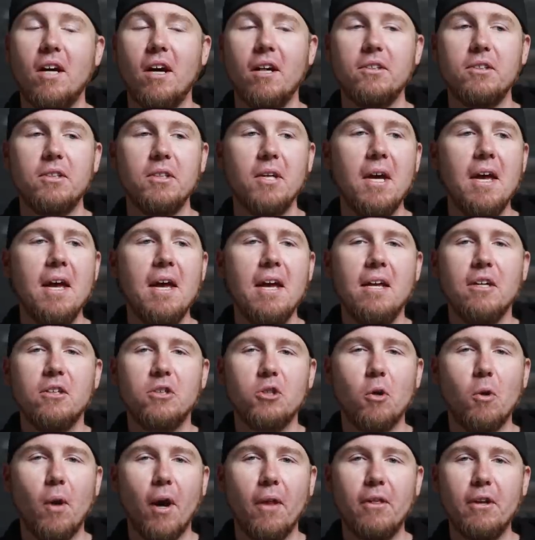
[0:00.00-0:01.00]
tons.
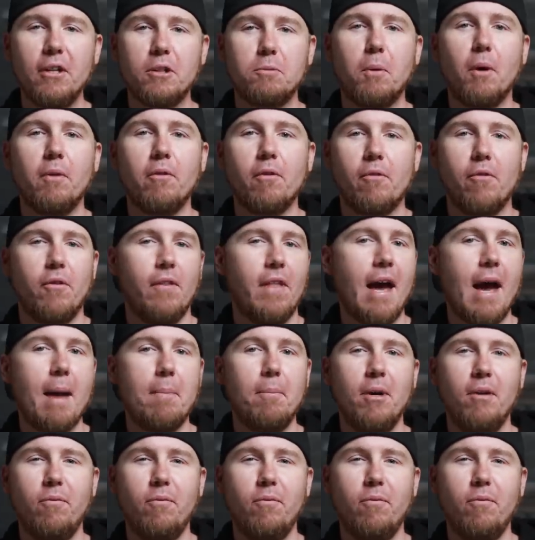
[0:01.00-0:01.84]
So I think it's perfect for that.